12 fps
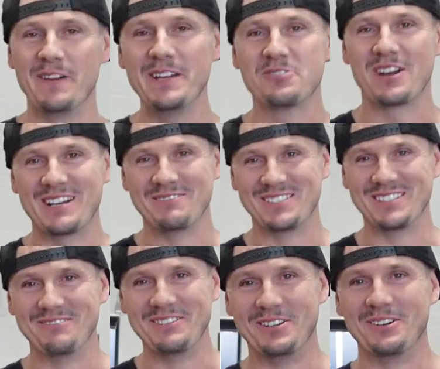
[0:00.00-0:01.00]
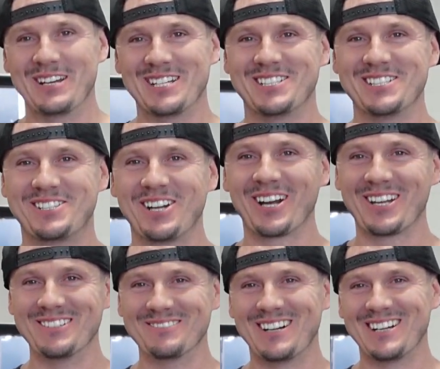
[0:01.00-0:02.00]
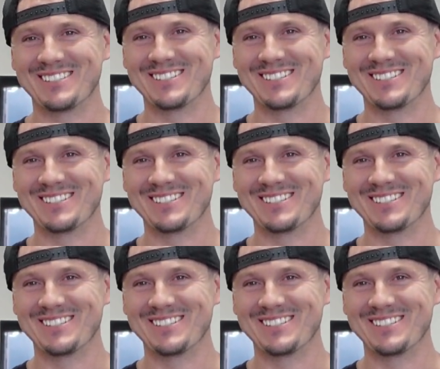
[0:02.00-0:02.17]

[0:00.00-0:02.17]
he drives it, we know that's just chucking rods.